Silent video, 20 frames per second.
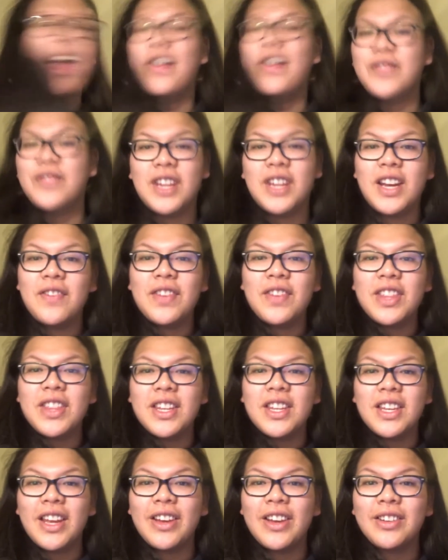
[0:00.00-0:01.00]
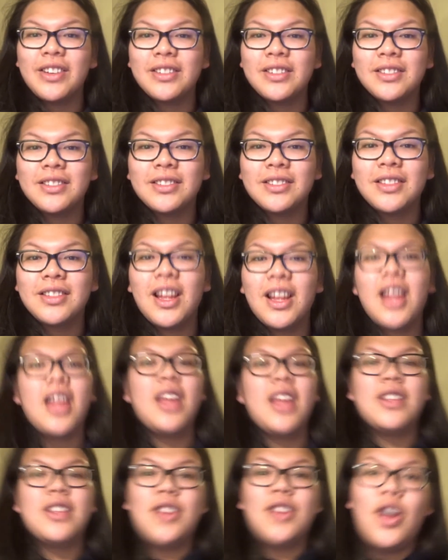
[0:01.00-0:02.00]
Everything now,
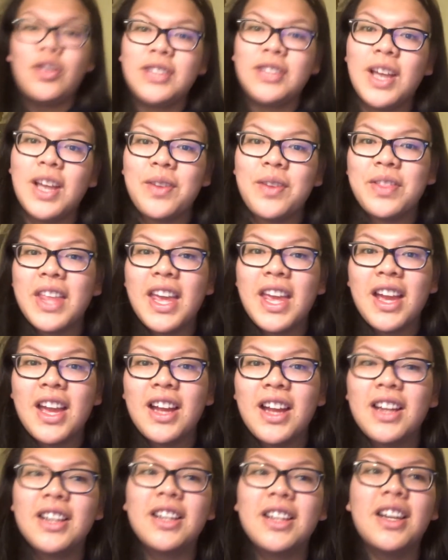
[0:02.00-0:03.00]
it's all down there.